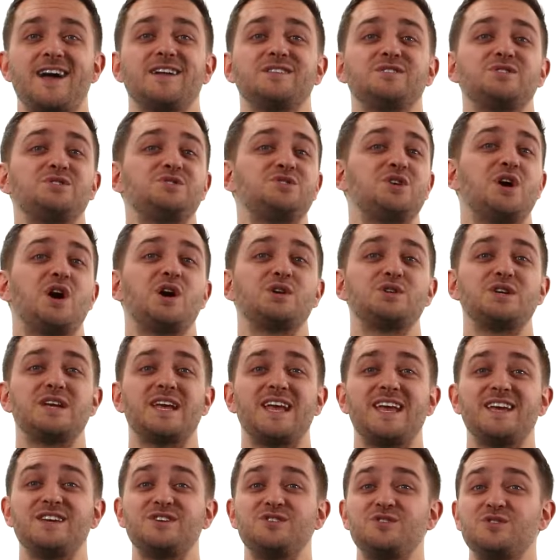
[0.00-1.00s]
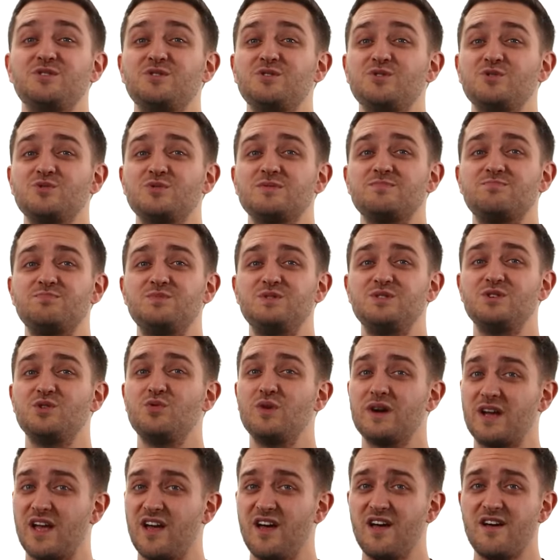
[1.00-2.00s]
and charging issues
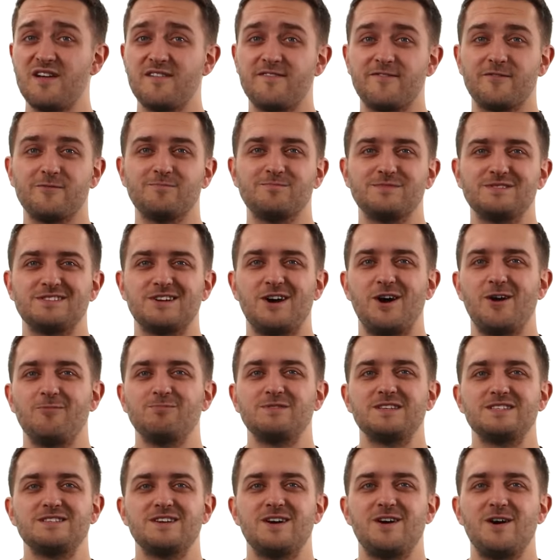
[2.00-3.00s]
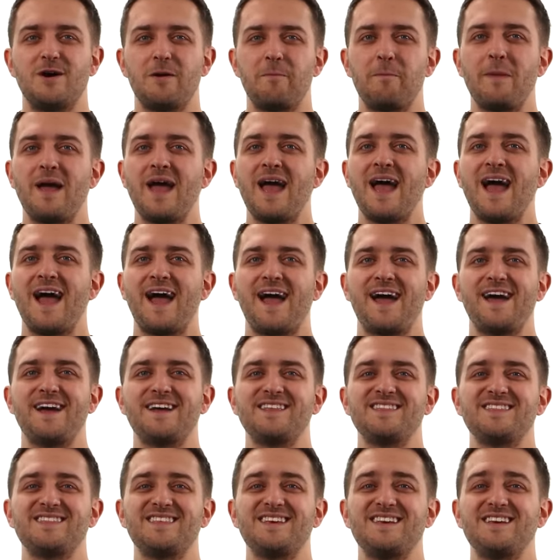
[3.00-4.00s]
do occur from time to time,
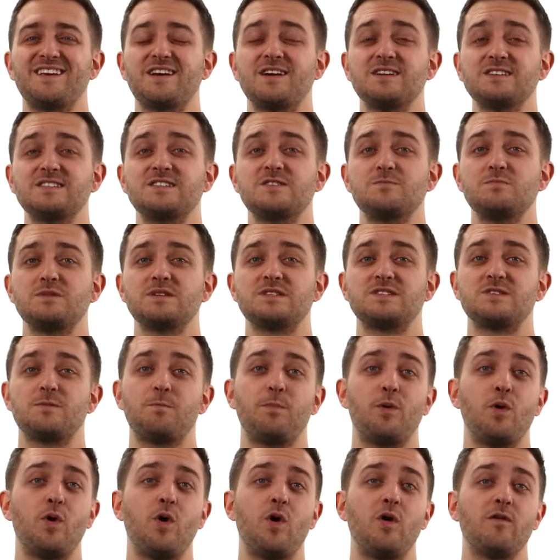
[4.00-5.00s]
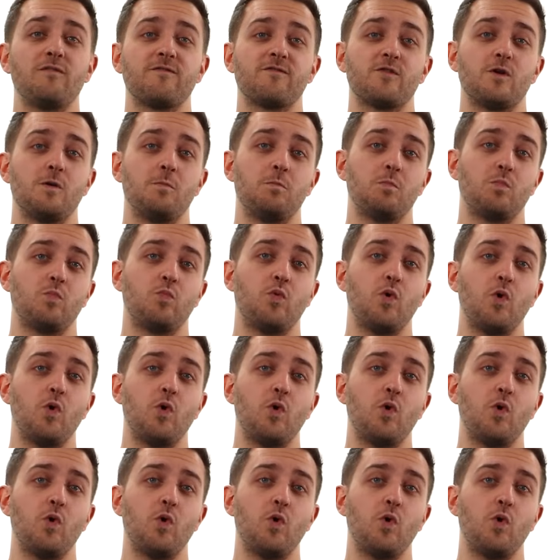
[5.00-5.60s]
and the customer support from